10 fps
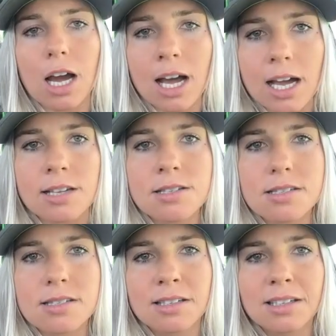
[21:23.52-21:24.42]

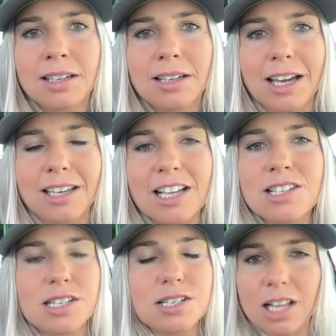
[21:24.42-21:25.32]
us
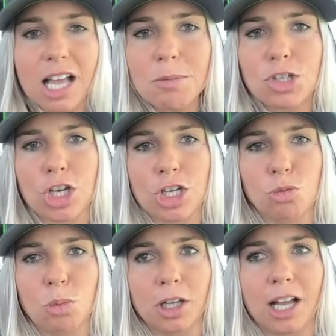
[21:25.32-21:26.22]
against this climate
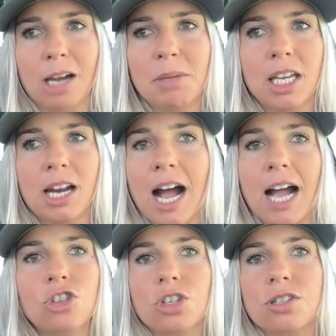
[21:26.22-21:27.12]
change bill. I mean,
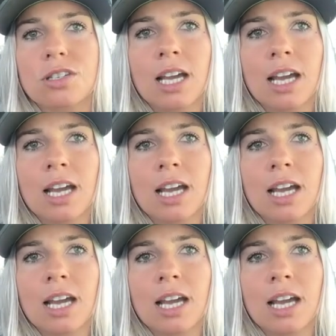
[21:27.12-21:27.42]
I just